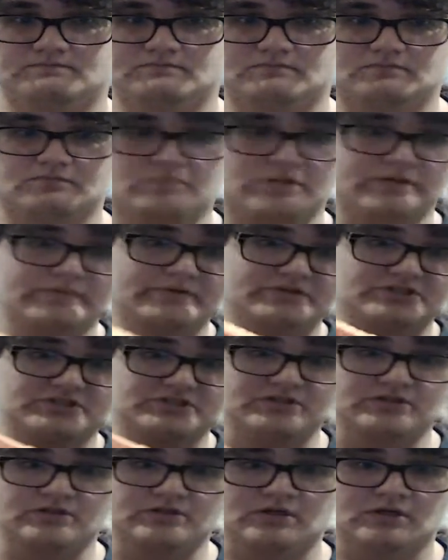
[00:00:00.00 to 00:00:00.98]
Pretty much
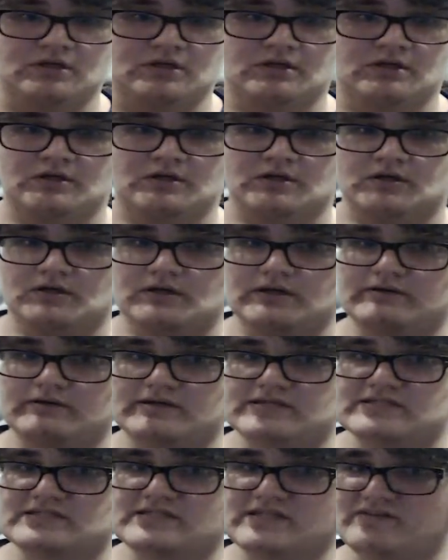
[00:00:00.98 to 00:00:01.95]
it.
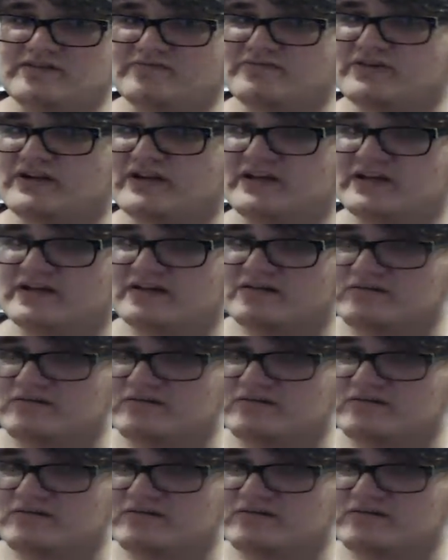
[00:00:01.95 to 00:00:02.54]
Anyways, thank you for hanging out.